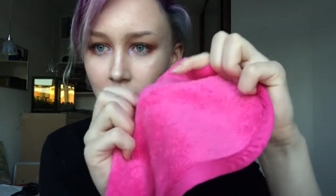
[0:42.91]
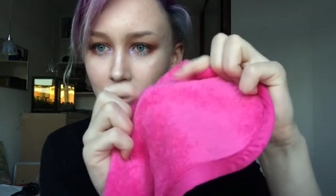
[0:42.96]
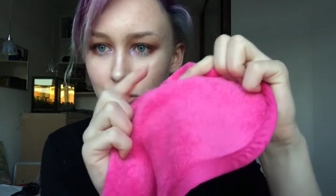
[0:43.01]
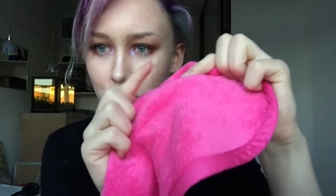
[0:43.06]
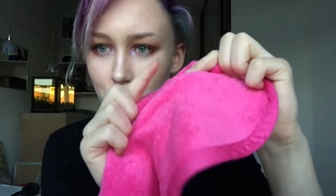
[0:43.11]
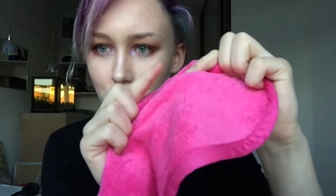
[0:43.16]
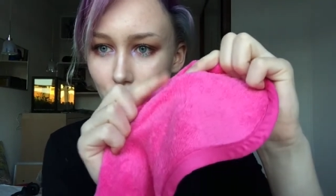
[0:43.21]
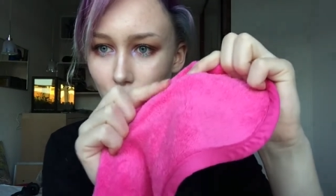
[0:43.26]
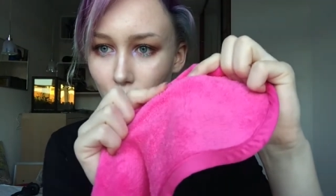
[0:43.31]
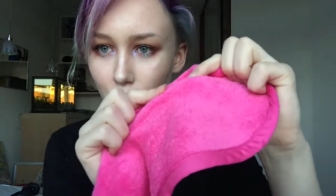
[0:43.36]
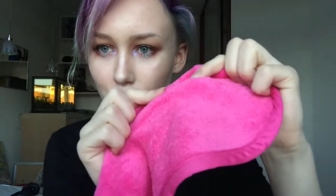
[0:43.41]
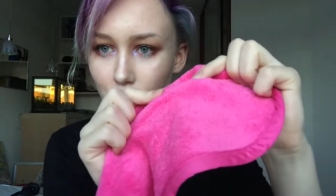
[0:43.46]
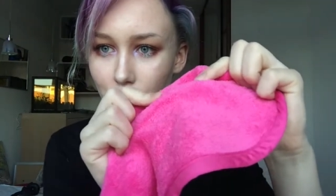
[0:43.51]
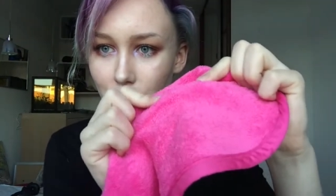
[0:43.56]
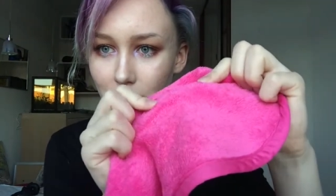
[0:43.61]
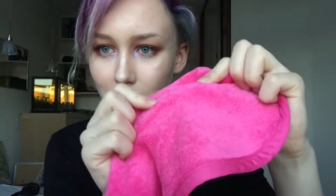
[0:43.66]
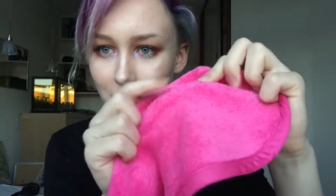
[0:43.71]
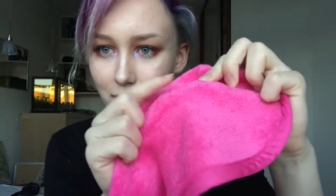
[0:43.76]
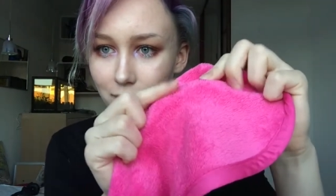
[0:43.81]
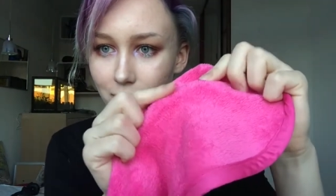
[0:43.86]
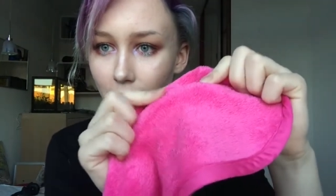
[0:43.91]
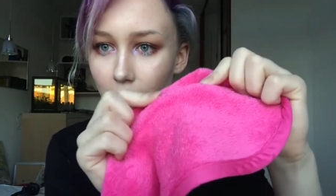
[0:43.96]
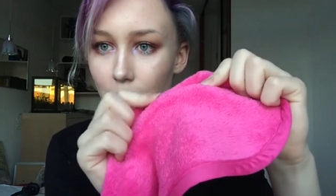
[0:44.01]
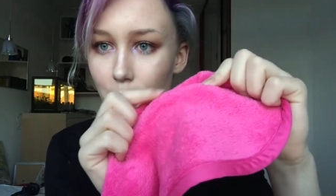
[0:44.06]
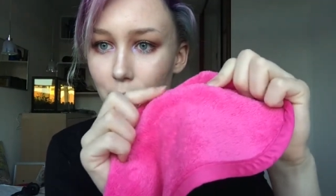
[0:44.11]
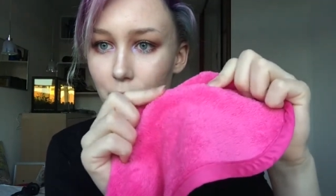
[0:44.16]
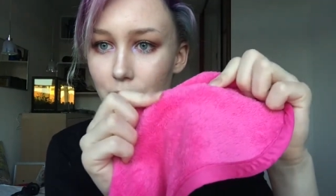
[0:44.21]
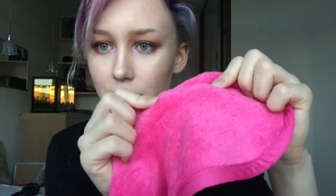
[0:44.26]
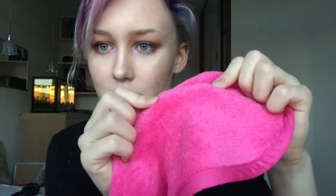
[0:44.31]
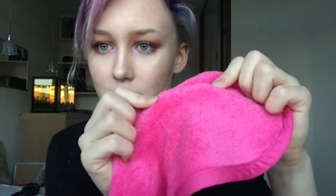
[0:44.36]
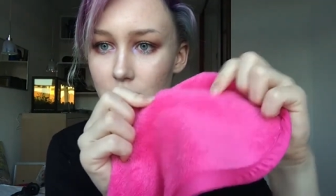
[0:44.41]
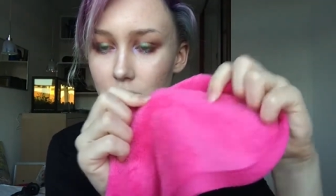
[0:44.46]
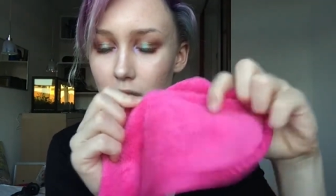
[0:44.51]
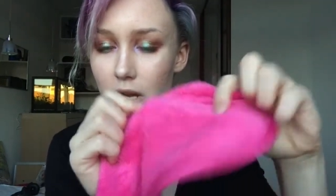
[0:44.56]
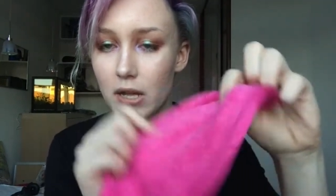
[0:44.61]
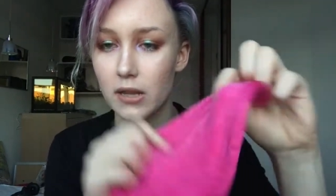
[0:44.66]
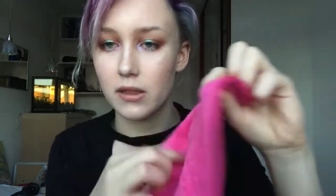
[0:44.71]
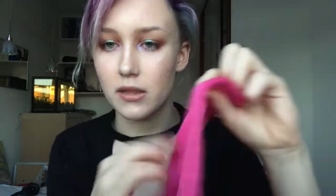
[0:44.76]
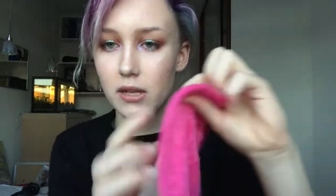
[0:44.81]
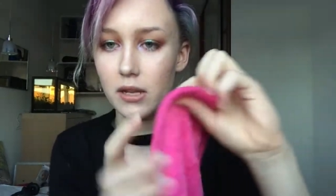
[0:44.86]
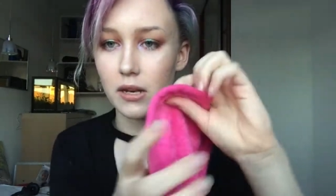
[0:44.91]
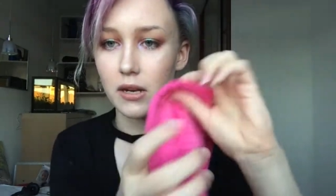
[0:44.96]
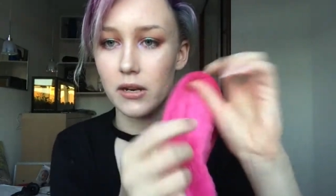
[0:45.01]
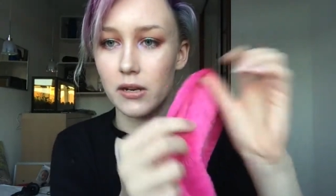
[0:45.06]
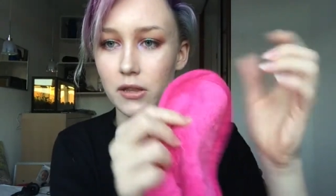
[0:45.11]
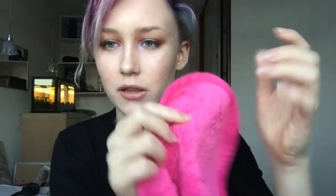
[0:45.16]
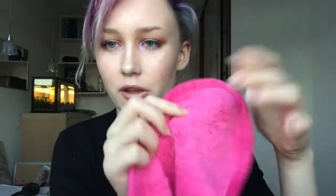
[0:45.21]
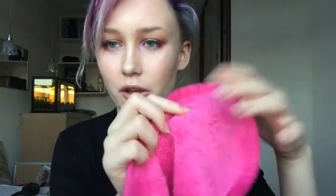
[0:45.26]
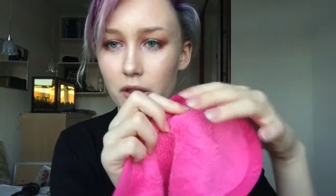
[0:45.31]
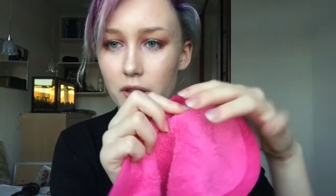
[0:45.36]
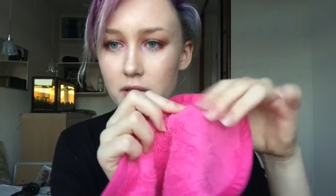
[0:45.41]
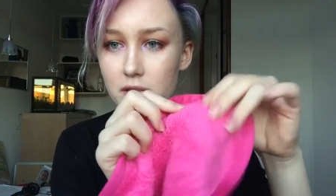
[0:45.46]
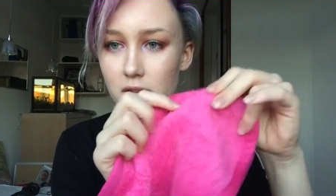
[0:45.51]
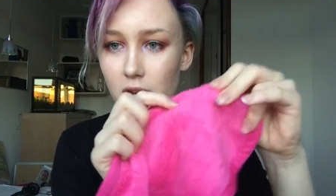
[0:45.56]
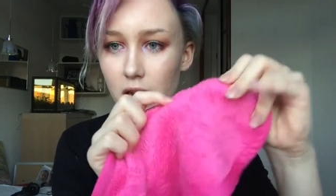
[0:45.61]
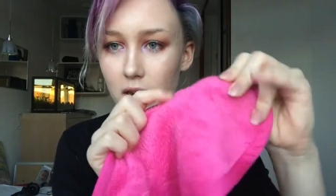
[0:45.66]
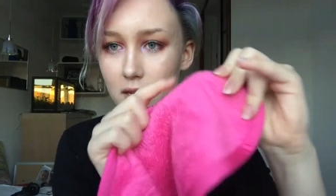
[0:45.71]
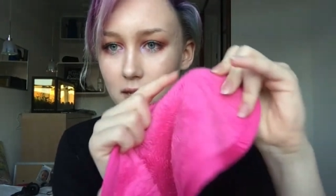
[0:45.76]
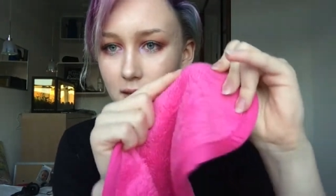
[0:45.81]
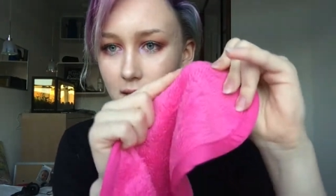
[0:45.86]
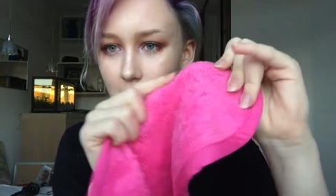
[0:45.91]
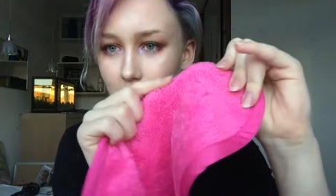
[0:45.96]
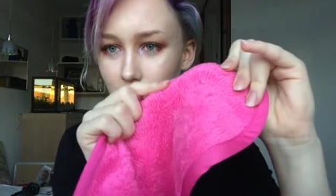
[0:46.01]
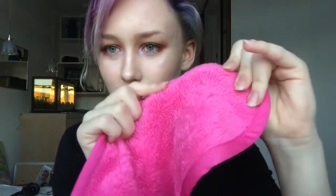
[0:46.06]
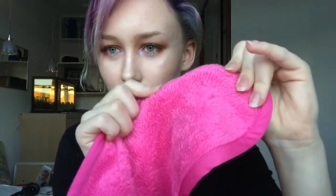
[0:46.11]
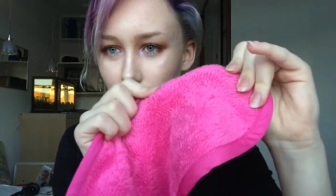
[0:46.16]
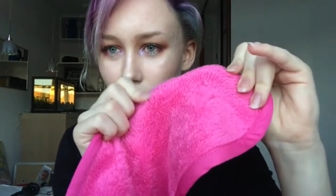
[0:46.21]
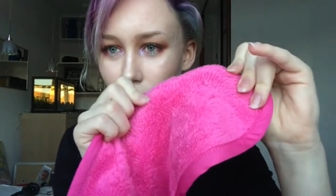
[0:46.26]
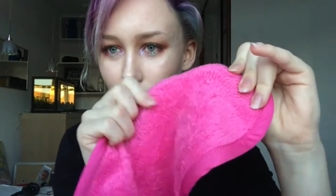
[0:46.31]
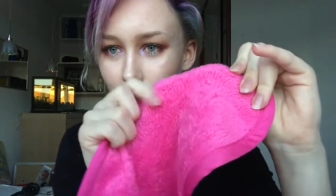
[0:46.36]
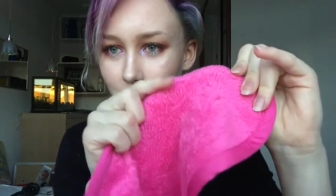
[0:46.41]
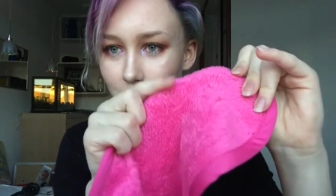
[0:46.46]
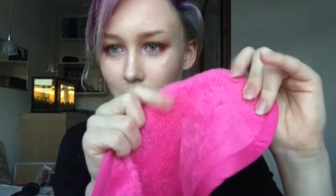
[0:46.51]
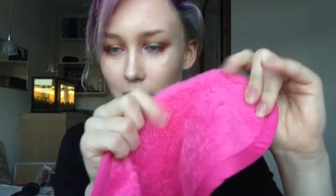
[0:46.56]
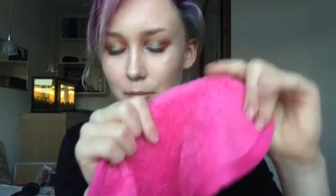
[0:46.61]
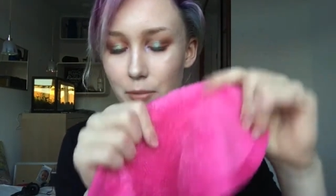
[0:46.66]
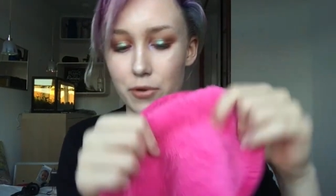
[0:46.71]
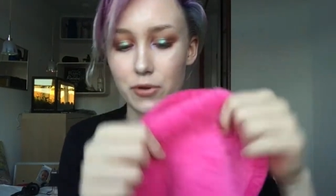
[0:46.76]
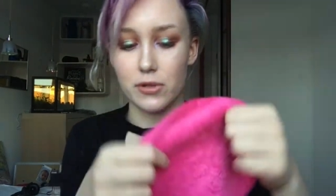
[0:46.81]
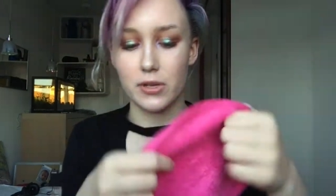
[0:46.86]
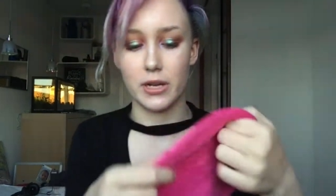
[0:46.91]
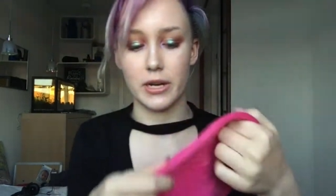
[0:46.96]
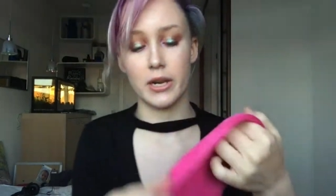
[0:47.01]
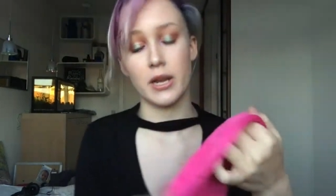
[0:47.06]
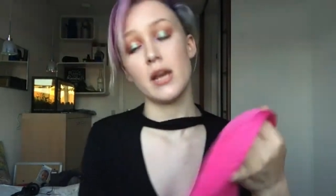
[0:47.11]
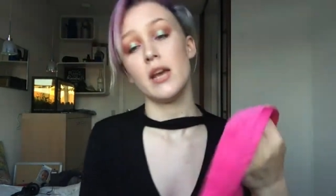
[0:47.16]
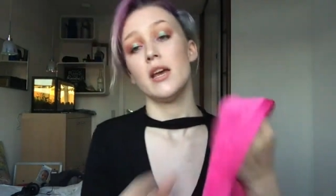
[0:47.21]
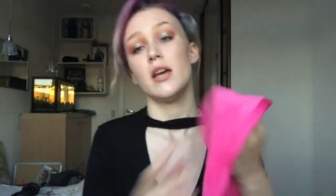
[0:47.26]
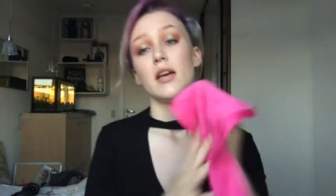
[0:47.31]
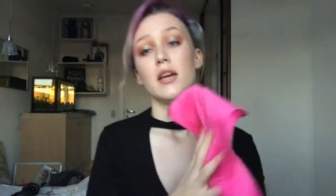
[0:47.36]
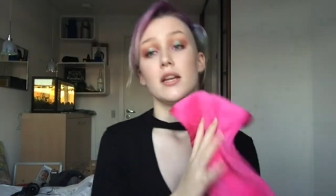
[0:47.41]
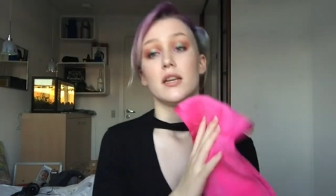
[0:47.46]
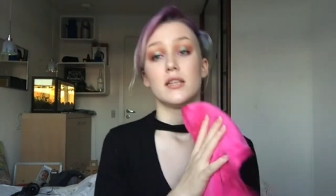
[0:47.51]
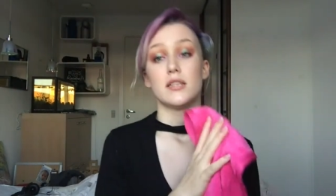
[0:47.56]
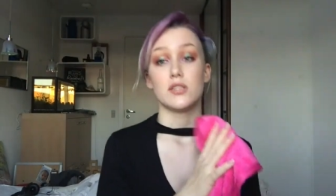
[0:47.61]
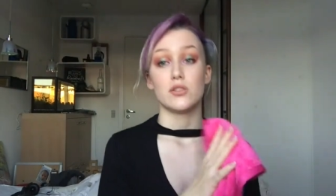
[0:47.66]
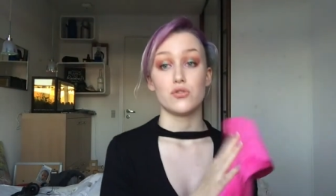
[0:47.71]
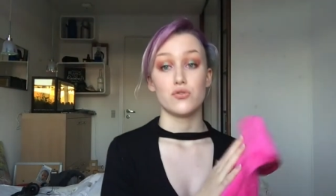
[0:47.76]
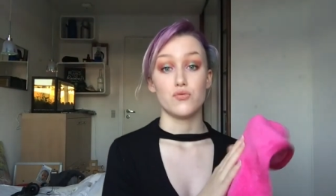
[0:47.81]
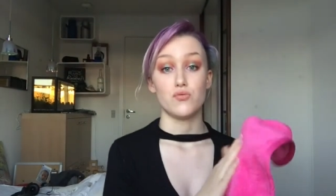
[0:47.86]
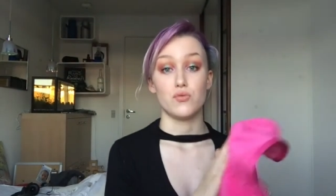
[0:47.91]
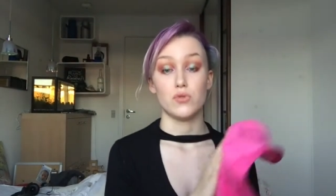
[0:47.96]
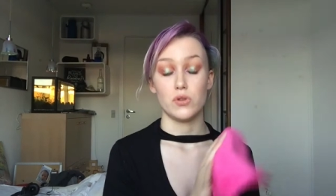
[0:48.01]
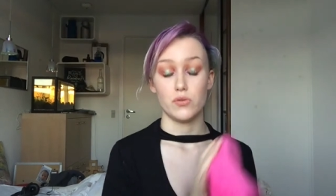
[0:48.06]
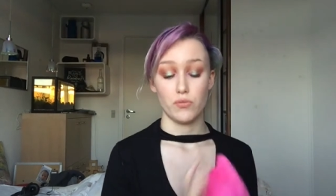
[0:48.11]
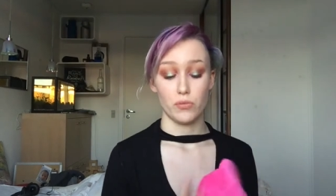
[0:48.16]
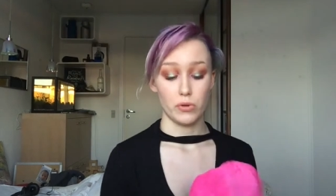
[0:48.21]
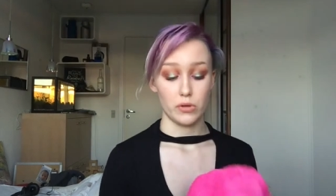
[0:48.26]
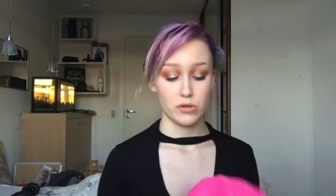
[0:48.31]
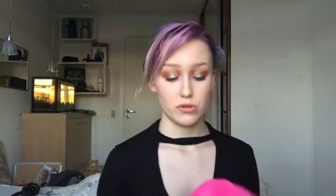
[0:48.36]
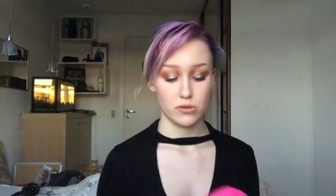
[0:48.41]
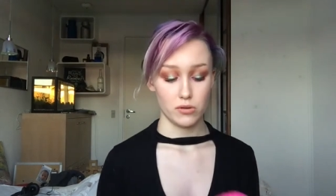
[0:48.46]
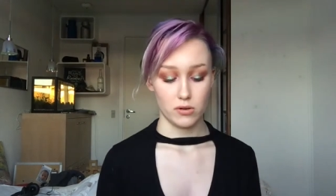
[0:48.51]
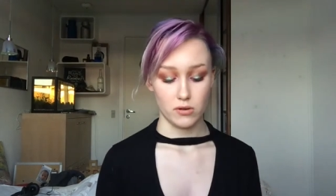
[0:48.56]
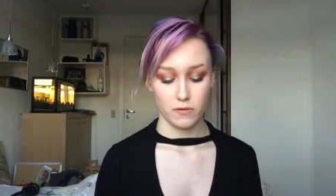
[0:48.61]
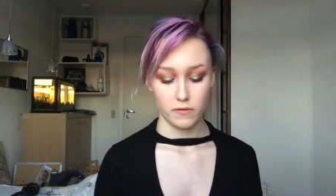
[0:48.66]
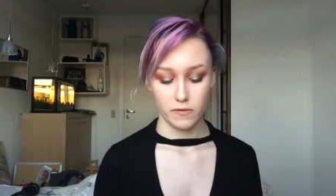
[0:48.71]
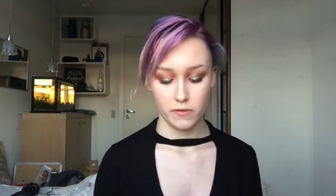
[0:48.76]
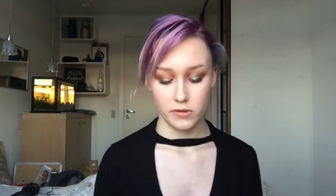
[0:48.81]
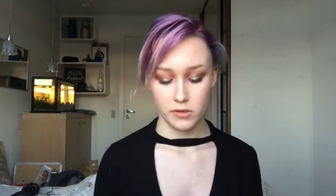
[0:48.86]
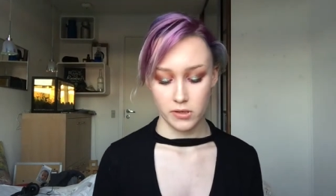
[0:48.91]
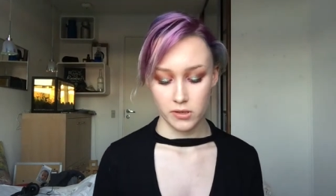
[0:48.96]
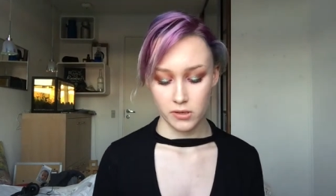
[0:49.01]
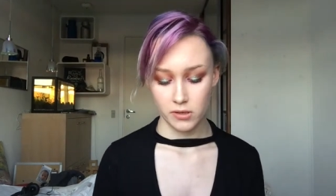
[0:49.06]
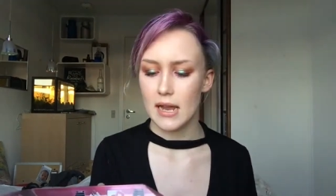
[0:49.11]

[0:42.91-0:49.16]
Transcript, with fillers: shorter like fibers, and then the other side has like longer fibers, and this is really, really soft.